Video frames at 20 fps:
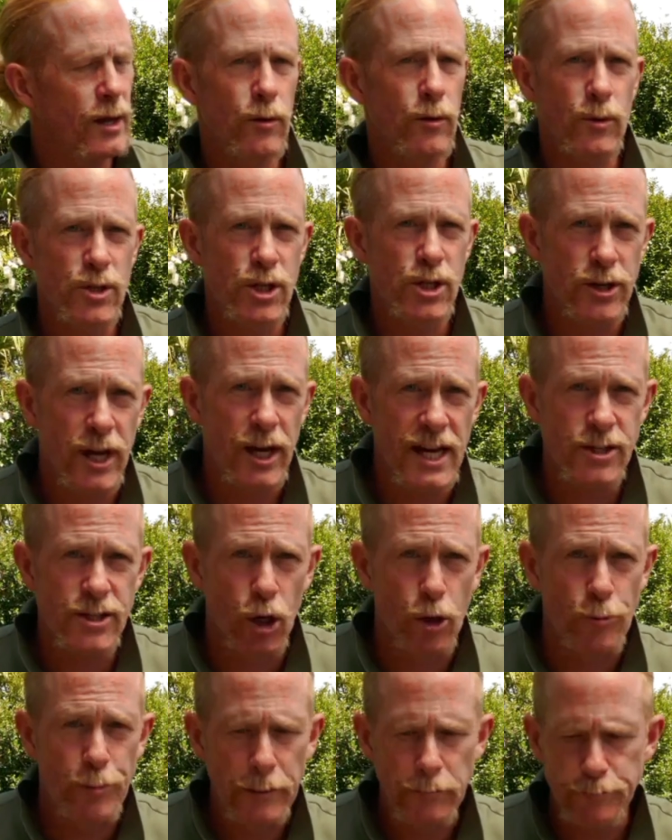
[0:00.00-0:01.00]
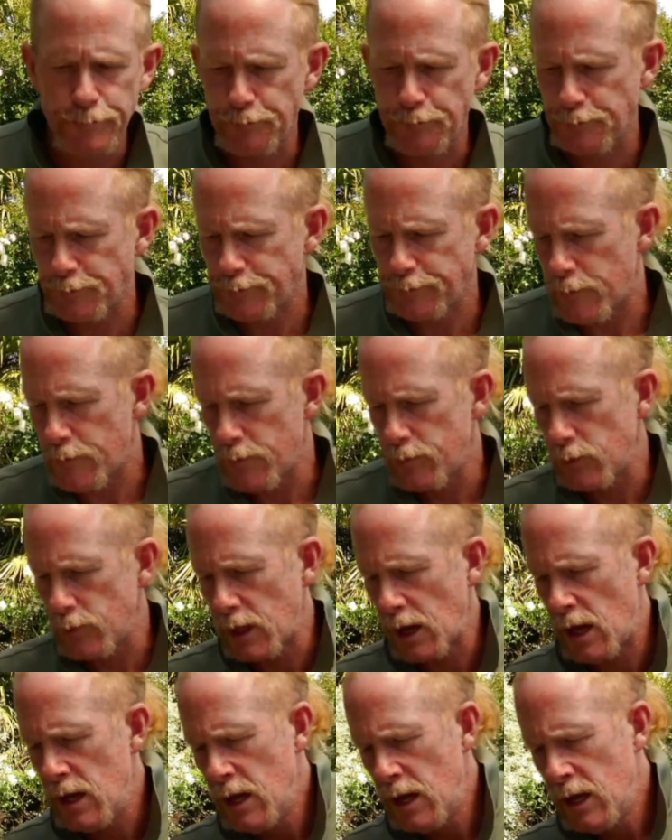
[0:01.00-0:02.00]
we showed you, here's a lupin.
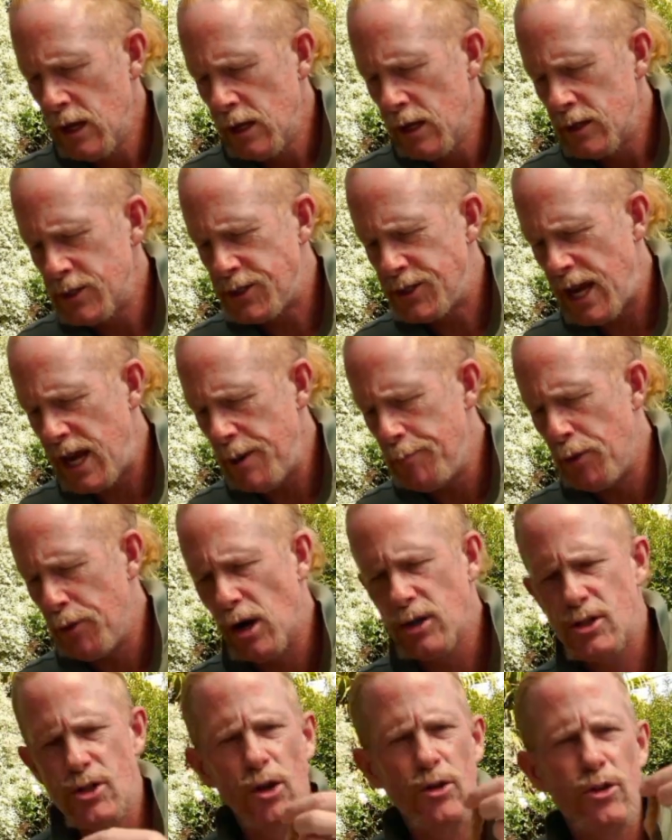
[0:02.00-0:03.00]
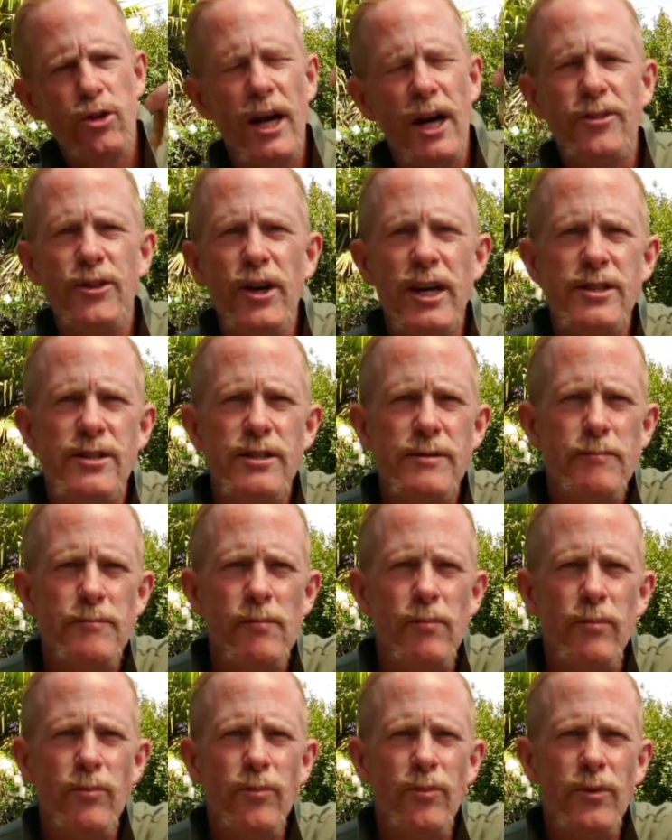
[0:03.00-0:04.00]
The seed pods look like this.
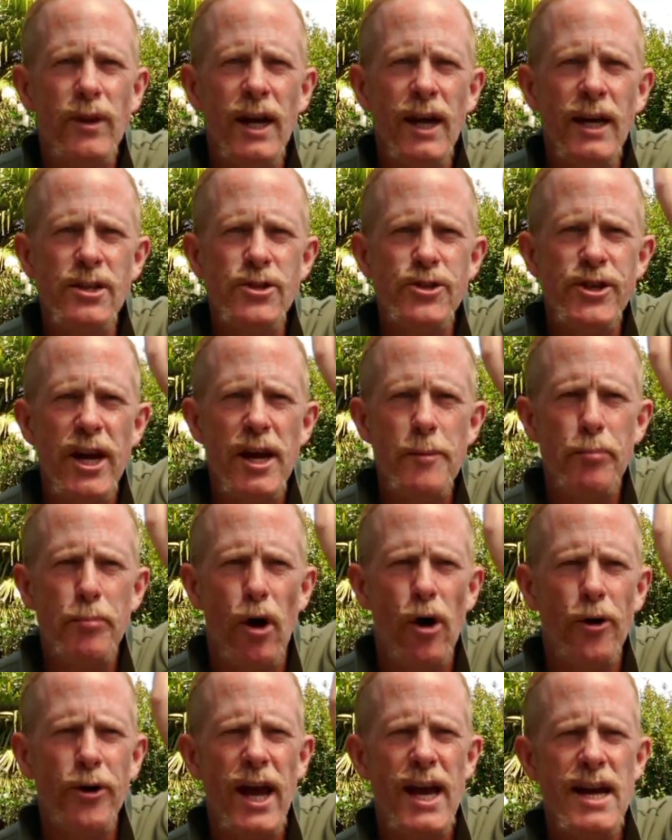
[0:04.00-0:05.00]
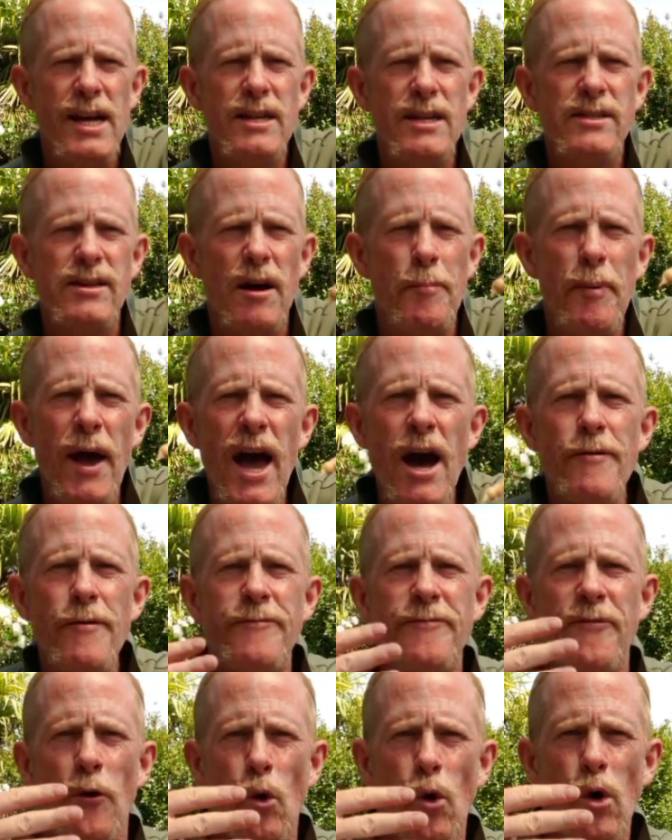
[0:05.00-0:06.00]
Each seed pod has about
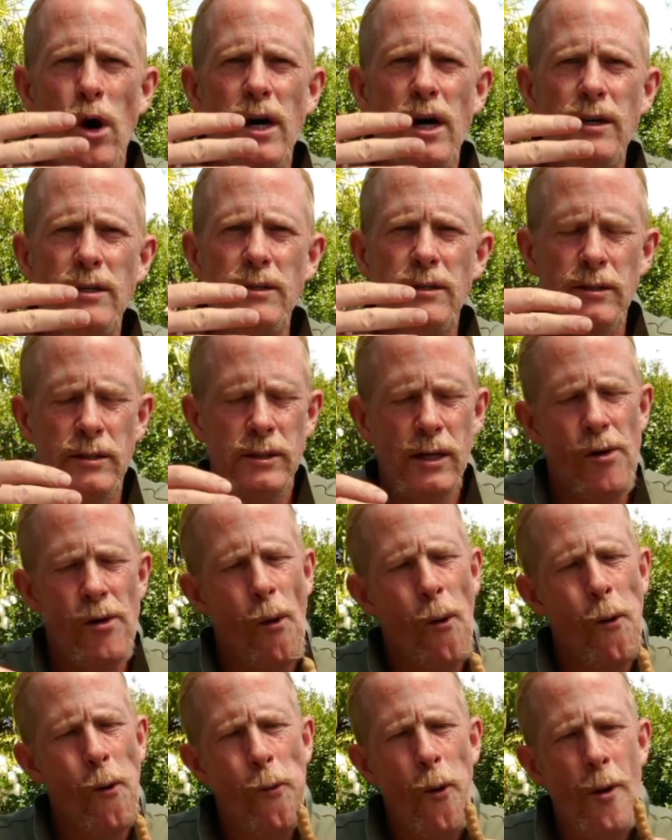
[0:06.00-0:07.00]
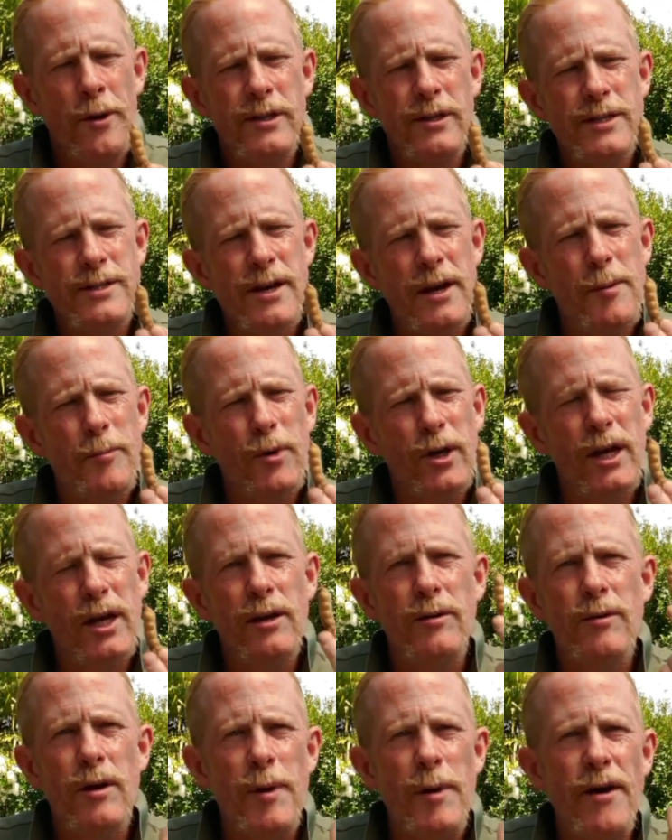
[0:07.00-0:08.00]
4, there's that number
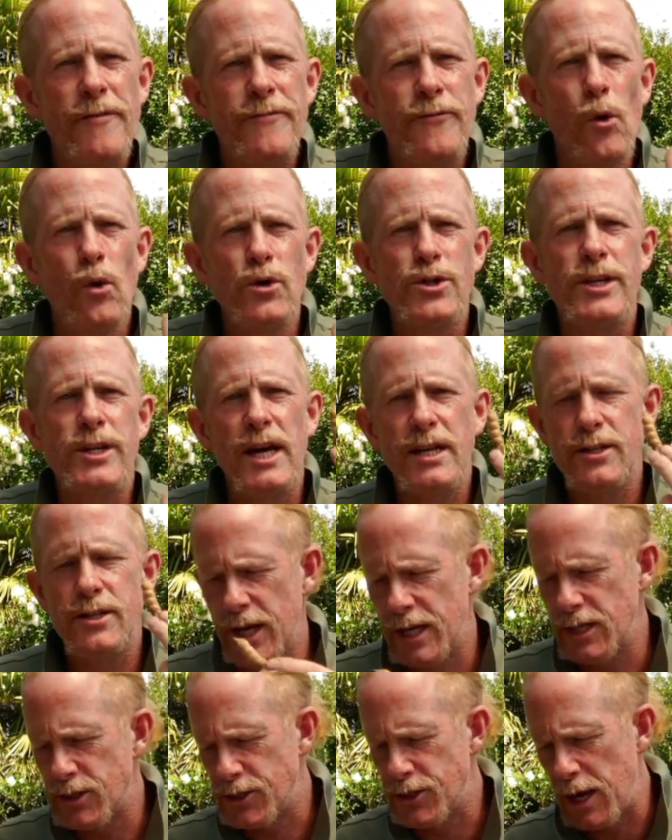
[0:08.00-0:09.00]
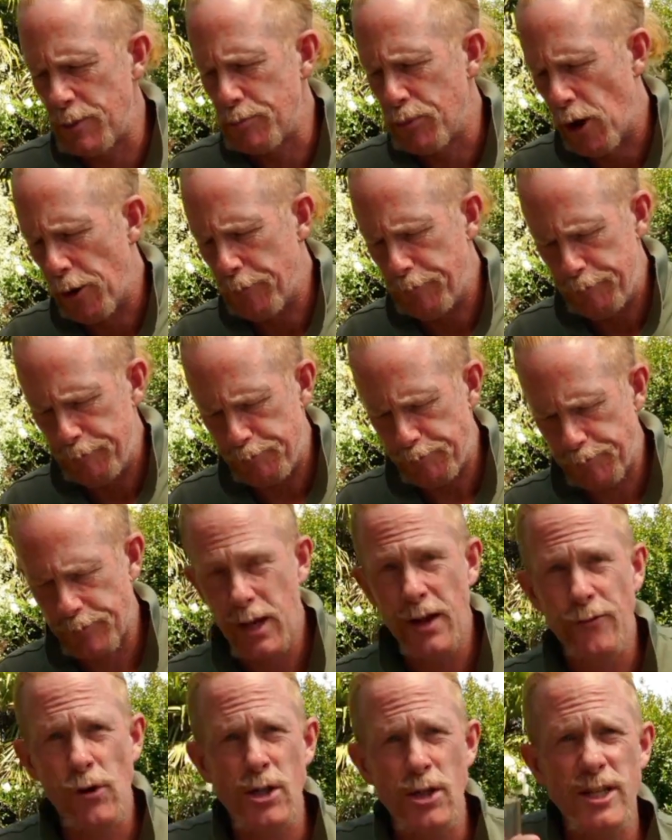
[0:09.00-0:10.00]
again, about 4 seeds in each seed pod.
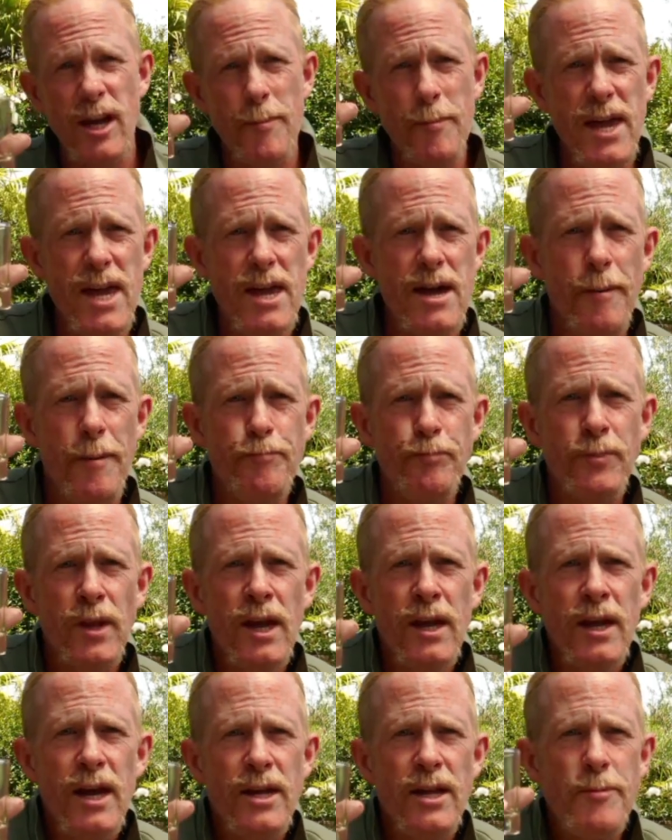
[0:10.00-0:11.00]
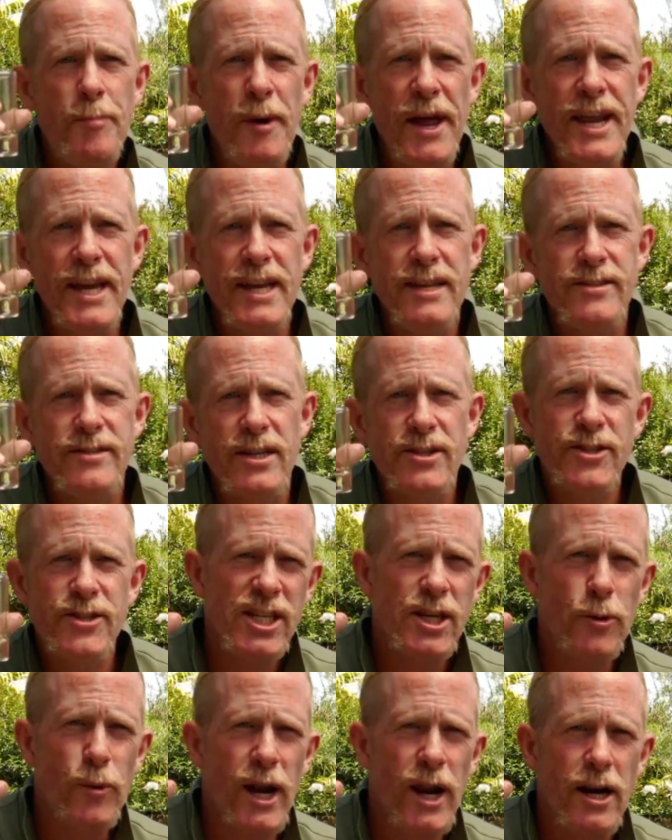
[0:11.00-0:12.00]
I've got some here in the Benny's
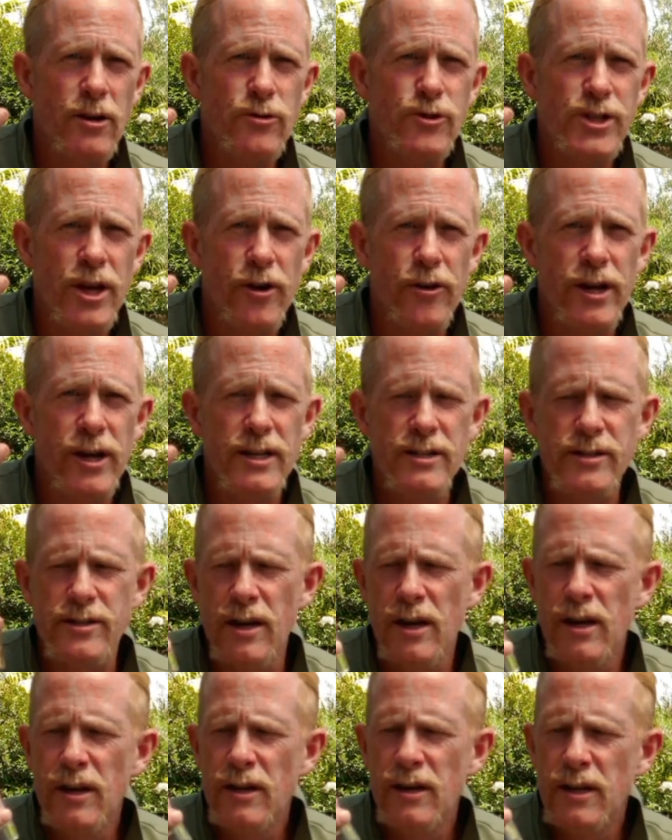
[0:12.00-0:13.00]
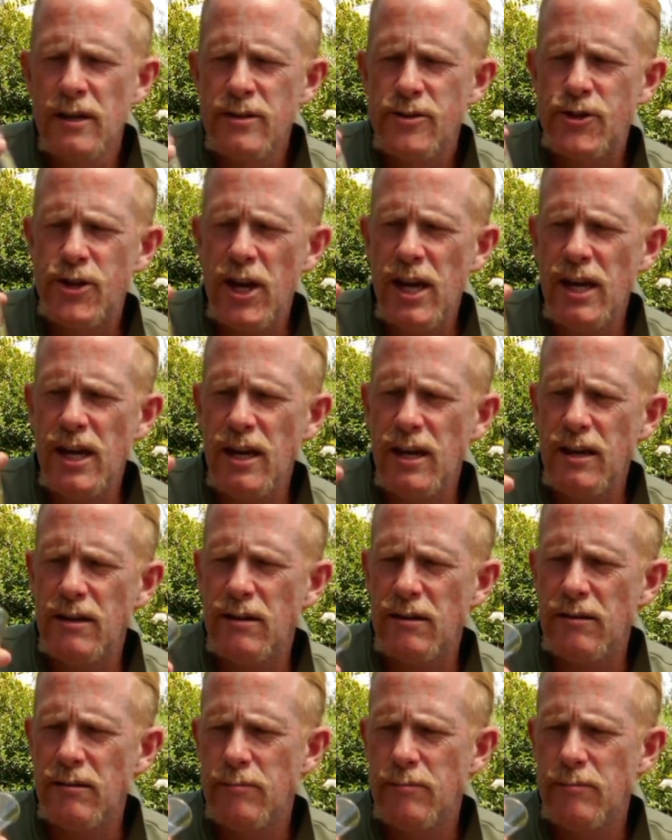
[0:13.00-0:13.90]
6100 series seed